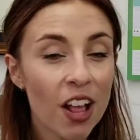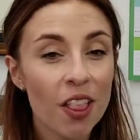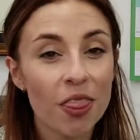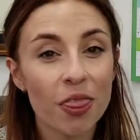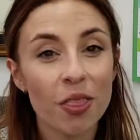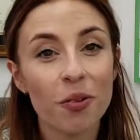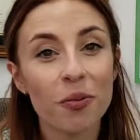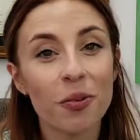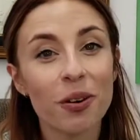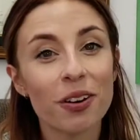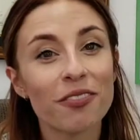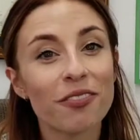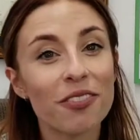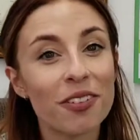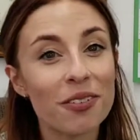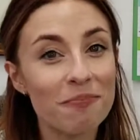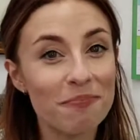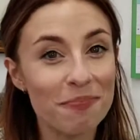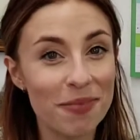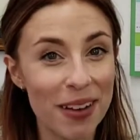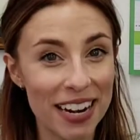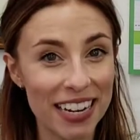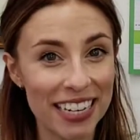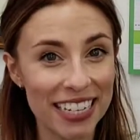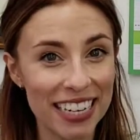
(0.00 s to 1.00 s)
the word for
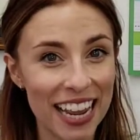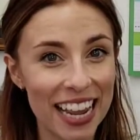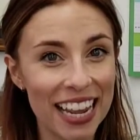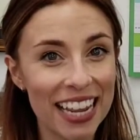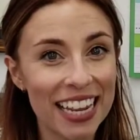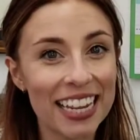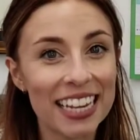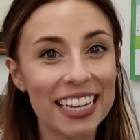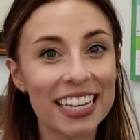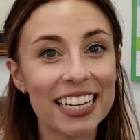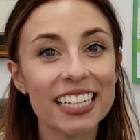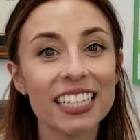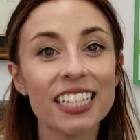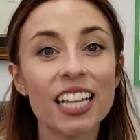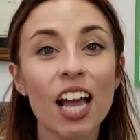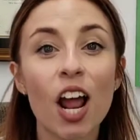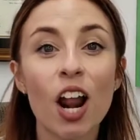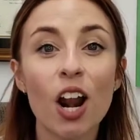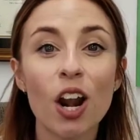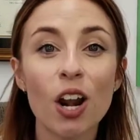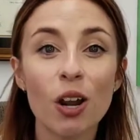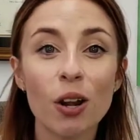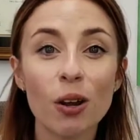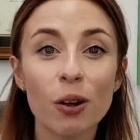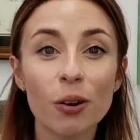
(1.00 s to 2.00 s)
Monday is
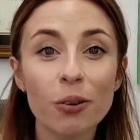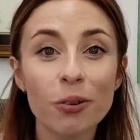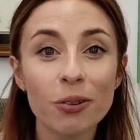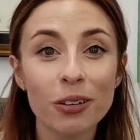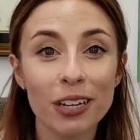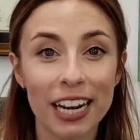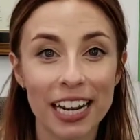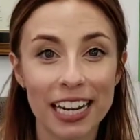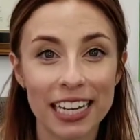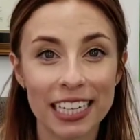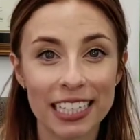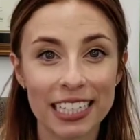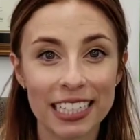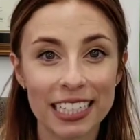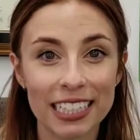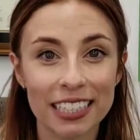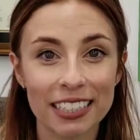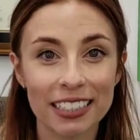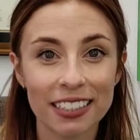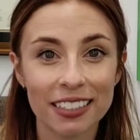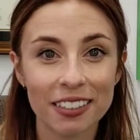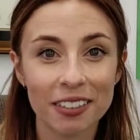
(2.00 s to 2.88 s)
lunes.